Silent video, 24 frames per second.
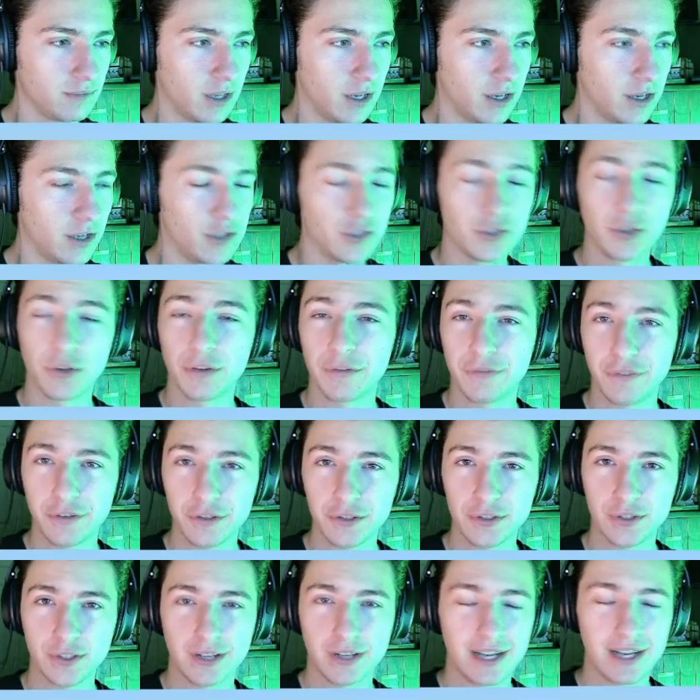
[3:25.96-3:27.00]
So the
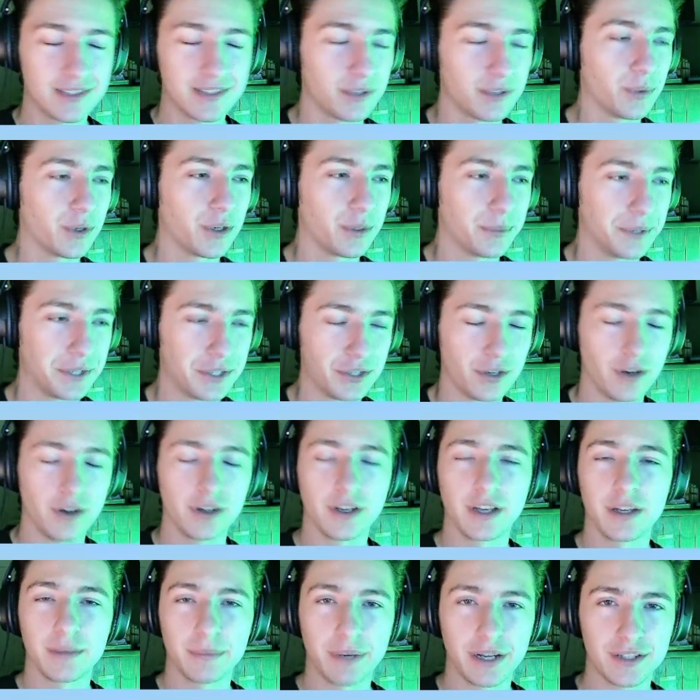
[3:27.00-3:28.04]
first class that we're going to be
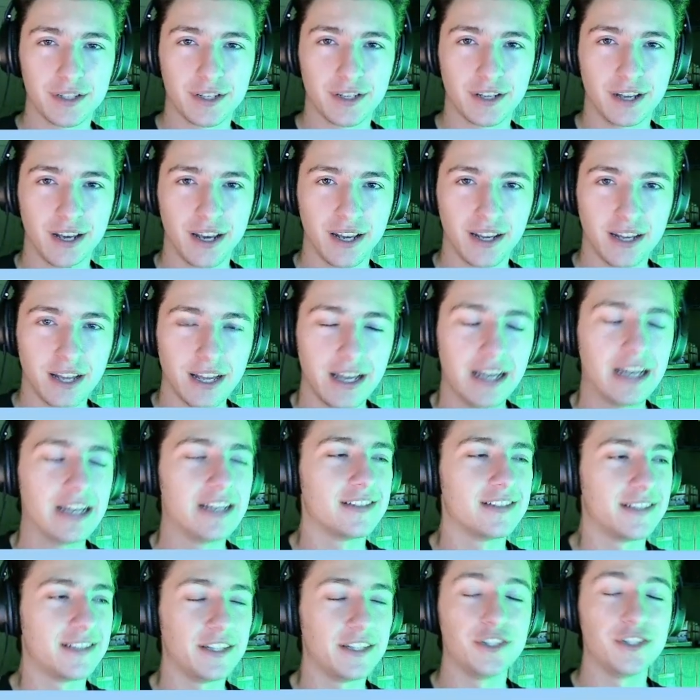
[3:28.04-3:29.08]
talking about today
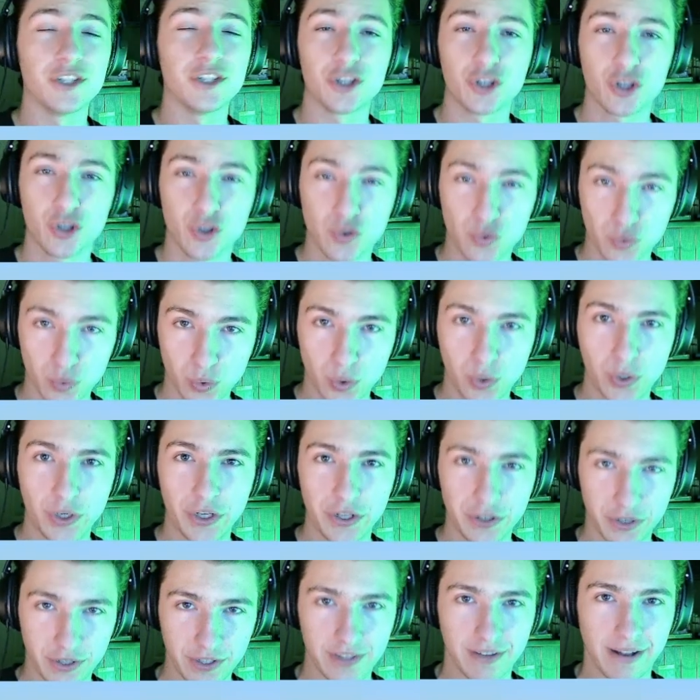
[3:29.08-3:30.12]
is the
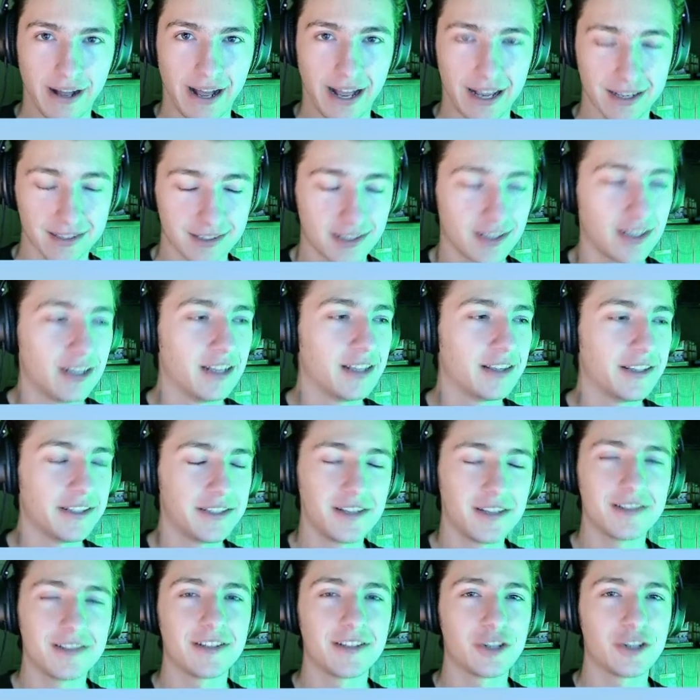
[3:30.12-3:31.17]
Destroyer class.
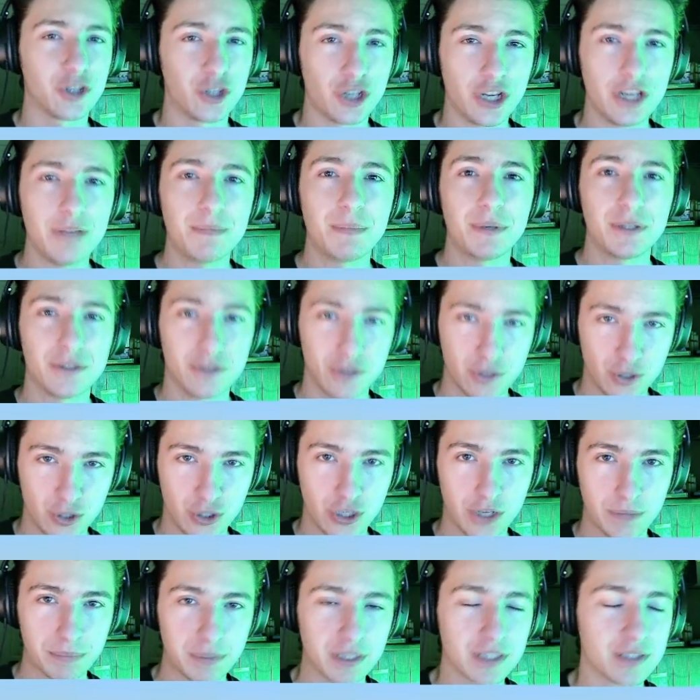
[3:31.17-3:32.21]
This is the cheapest
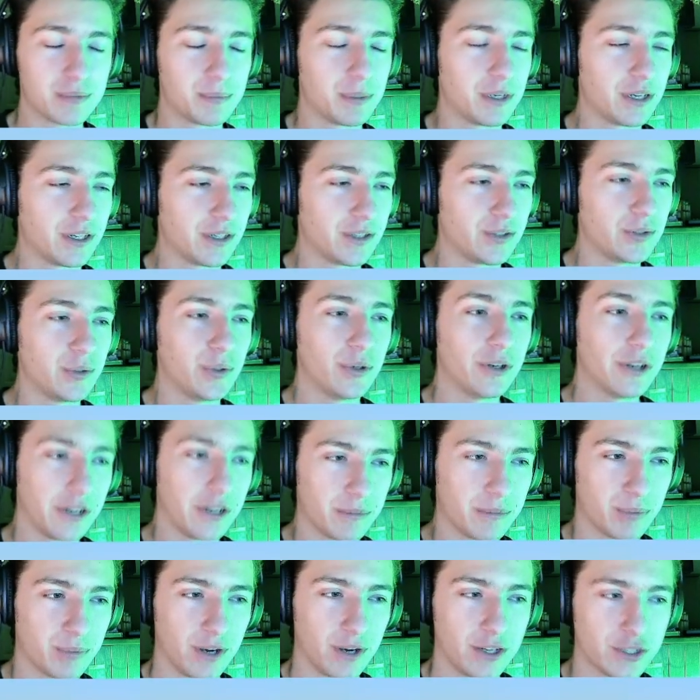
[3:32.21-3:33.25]
ship that's been included
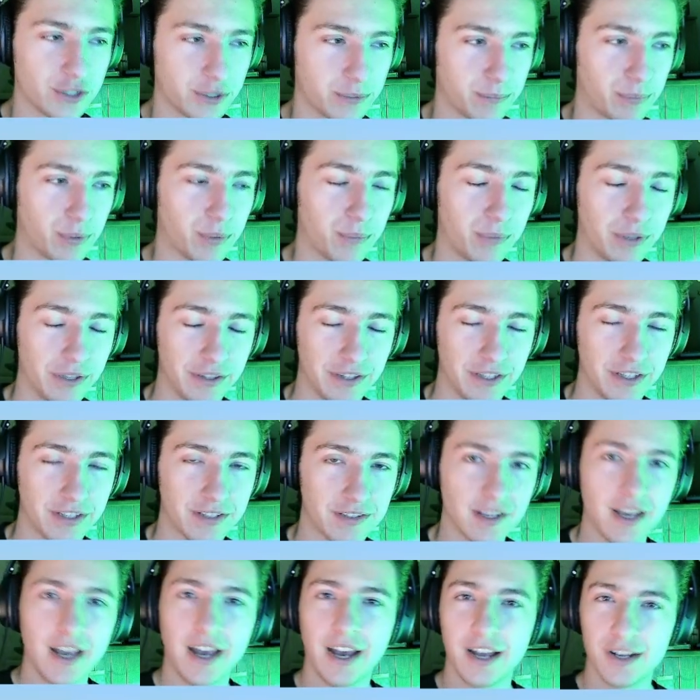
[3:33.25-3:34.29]
in Project
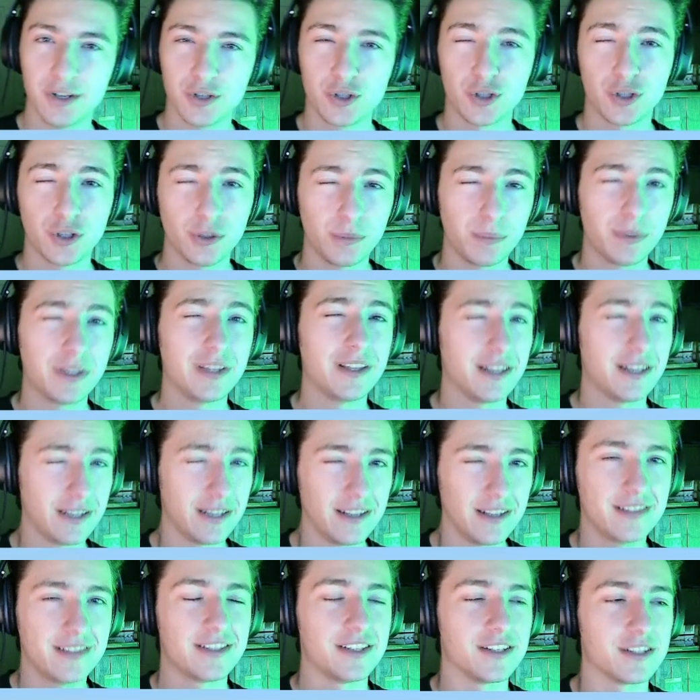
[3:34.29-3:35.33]
Prometheus and should be the
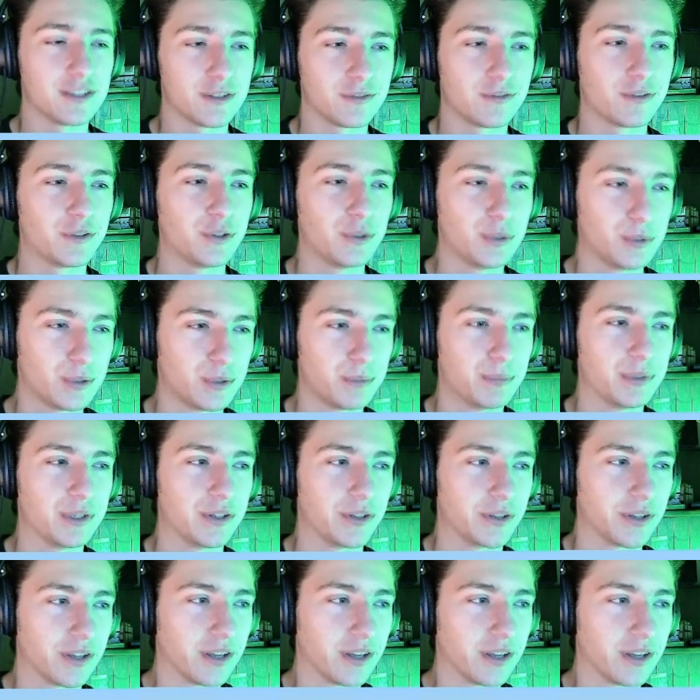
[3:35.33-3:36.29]
easiest for you to build.